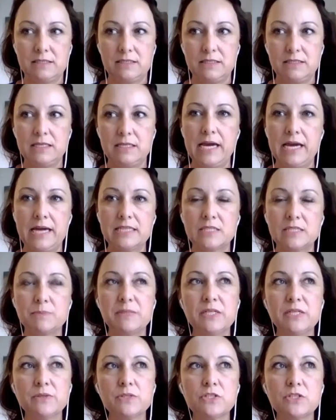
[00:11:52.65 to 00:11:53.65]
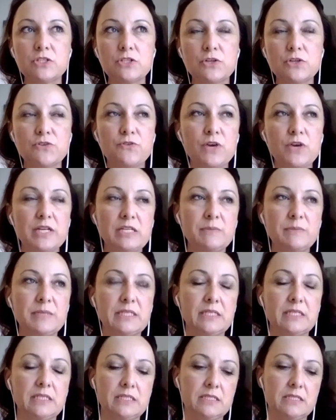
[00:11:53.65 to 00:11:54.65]
but it was so funny
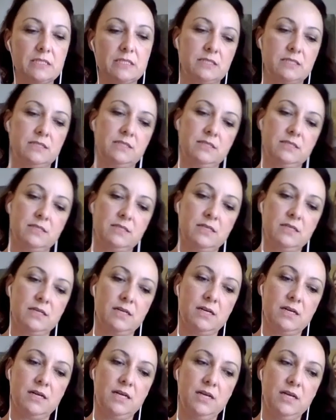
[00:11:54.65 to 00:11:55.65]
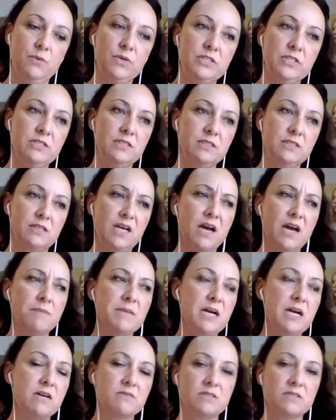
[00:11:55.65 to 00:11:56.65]
because it would come
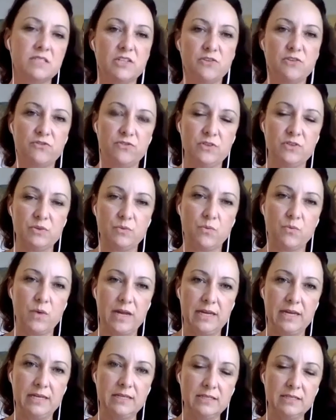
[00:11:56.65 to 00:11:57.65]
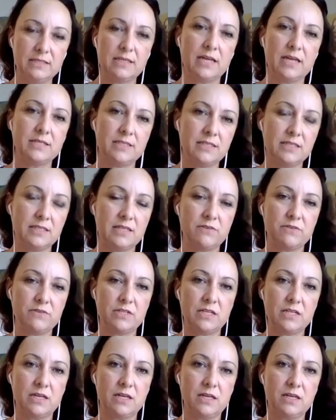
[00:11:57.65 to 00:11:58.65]
out different ways.
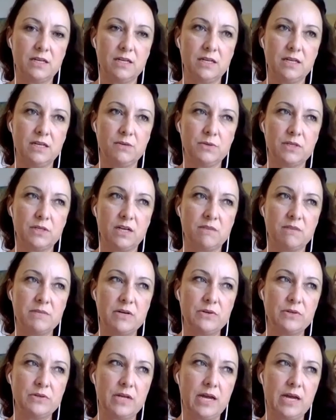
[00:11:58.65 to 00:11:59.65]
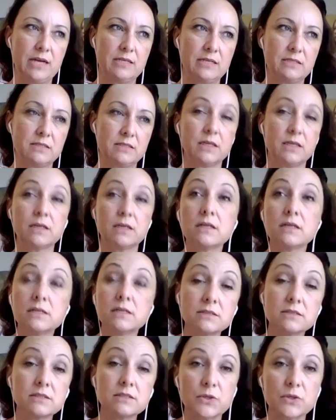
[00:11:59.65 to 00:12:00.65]
It would come out as
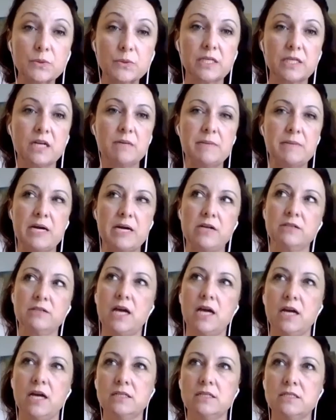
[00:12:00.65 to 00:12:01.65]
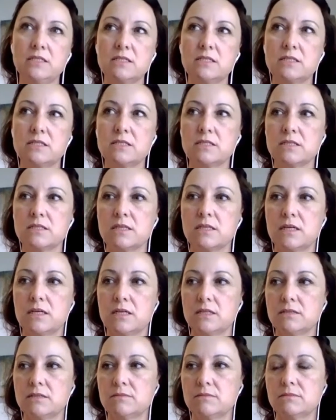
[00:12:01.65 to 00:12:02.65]
guilt, or it come out as
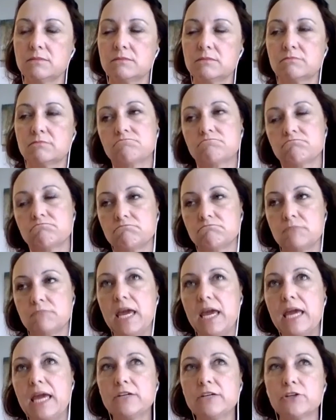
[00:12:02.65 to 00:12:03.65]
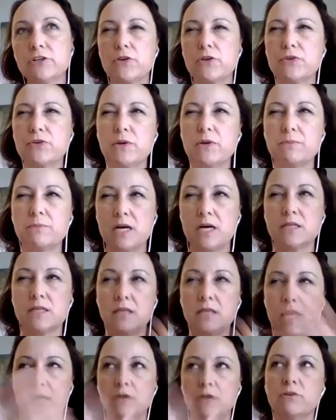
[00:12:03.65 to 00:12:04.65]
anger, although I'm not an
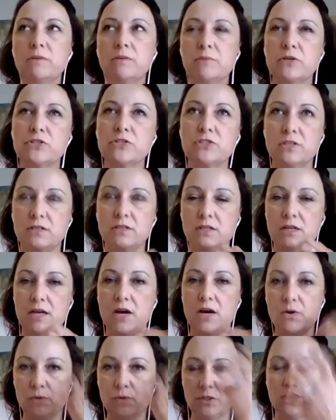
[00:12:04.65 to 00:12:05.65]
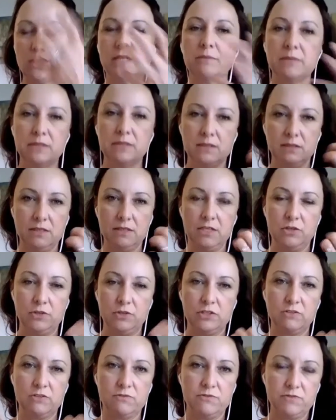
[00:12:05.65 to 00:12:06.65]
angry person outwardly, but you
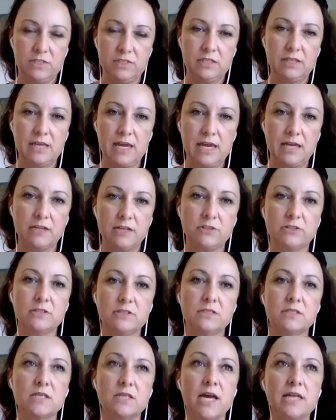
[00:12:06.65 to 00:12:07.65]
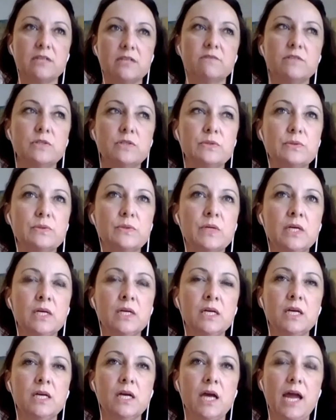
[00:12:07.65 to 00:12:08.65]
can feel the anger inside of you.
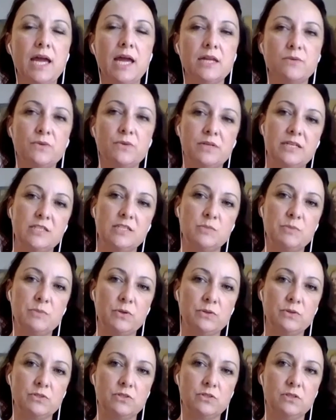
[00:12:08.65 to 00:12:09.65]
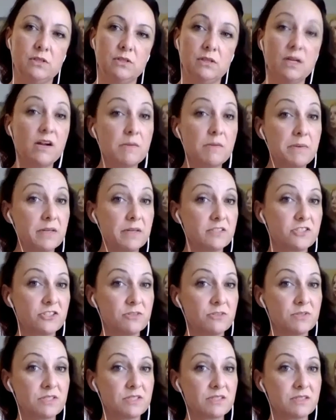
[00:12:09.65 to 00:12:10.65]
And when I spoke to the therapist,
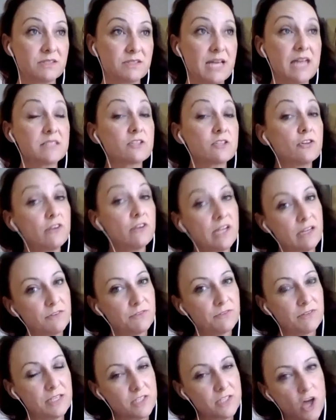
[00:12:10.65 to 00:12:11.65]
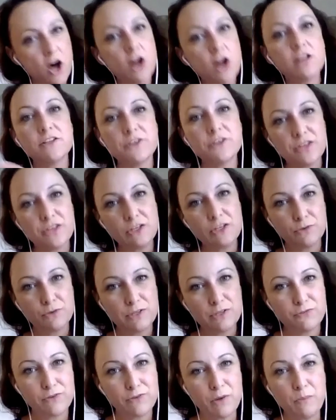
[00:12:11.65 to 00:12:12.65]
that's grief. That's all under the
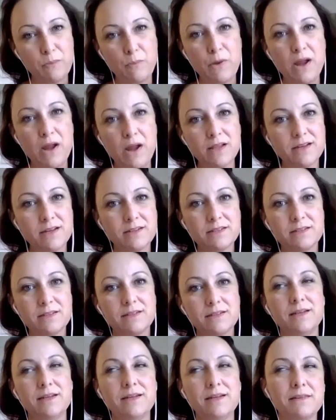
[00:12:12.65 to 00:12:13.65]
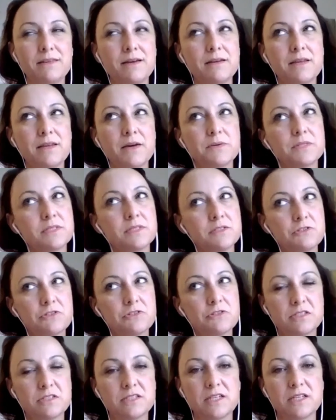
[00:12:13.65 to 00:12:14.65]
grief umbrella. And I thought that was
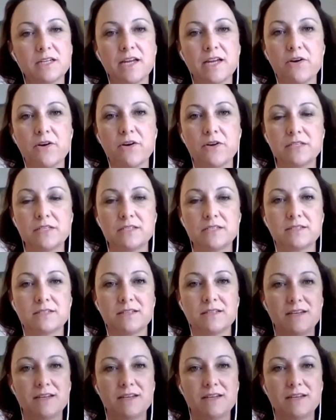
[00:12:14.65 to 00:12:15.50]
interesting how all these